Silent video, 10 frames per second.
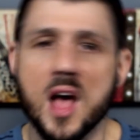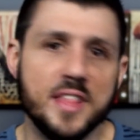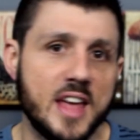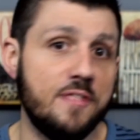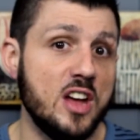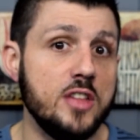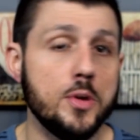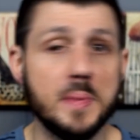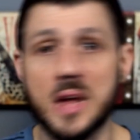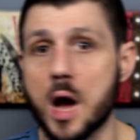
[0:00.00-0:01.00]
They've either
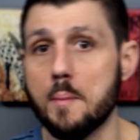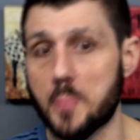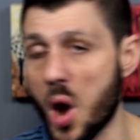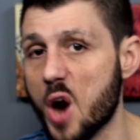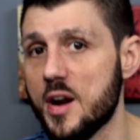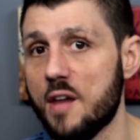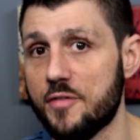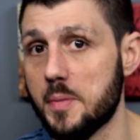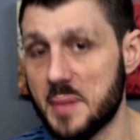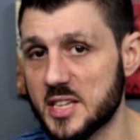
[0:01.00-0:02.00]
become part of the
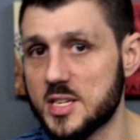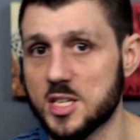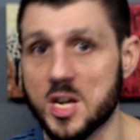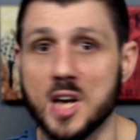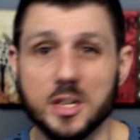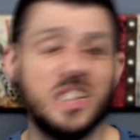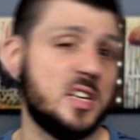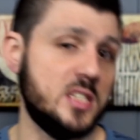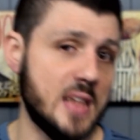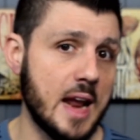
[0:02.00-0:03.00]
business to
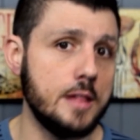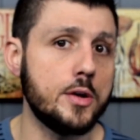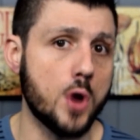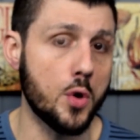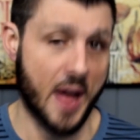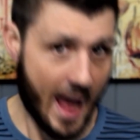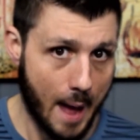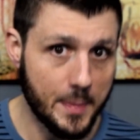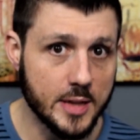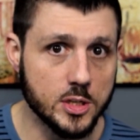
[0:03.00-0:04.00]
sustain their own
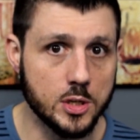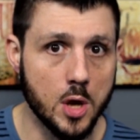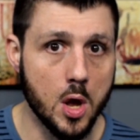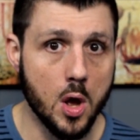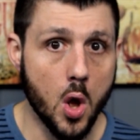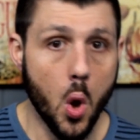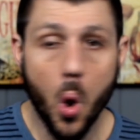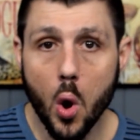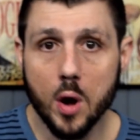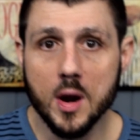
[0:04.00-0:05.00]
habits,
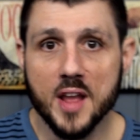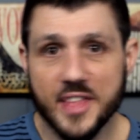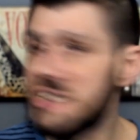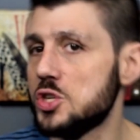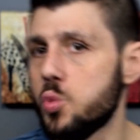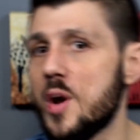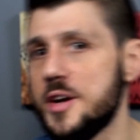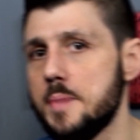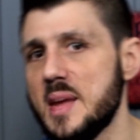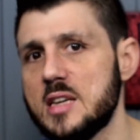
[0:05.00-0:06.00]
or they just wanted to
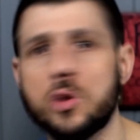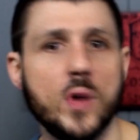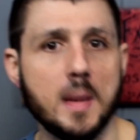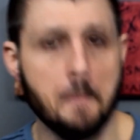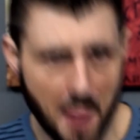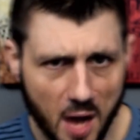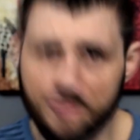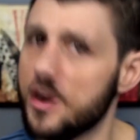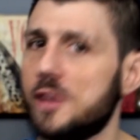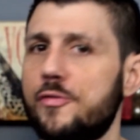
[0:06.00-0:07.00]
make a quick buck.
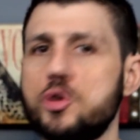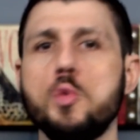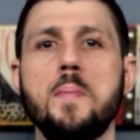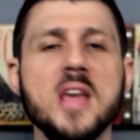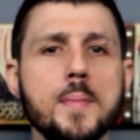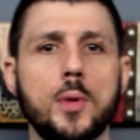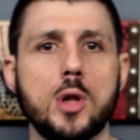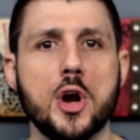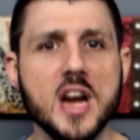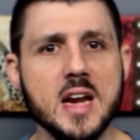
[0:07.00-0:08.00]
Very few people
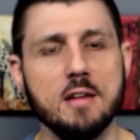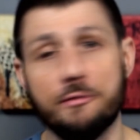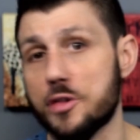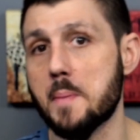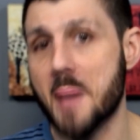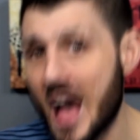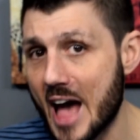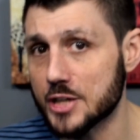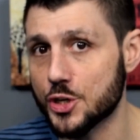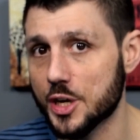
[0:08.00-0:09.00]
are in it for the
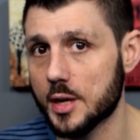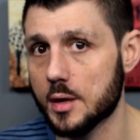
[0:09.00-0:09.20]
passion.